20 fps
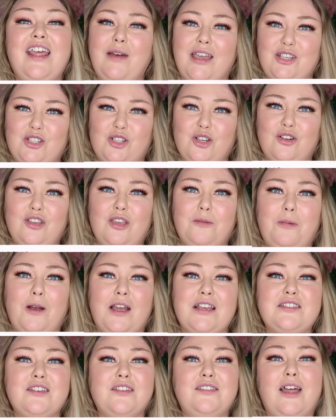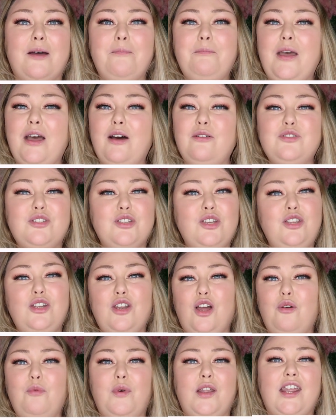make sure you press on that bell so you
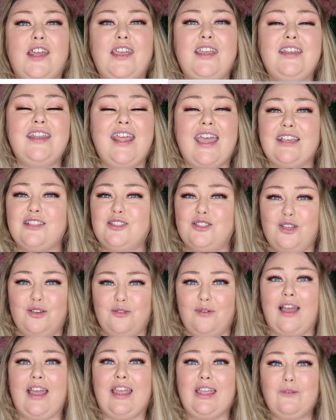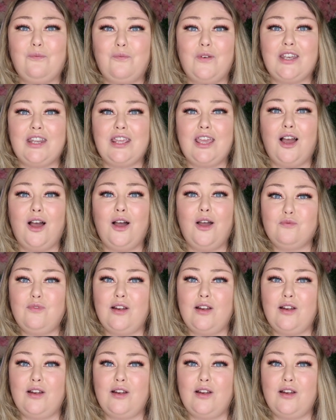know when I next do a video.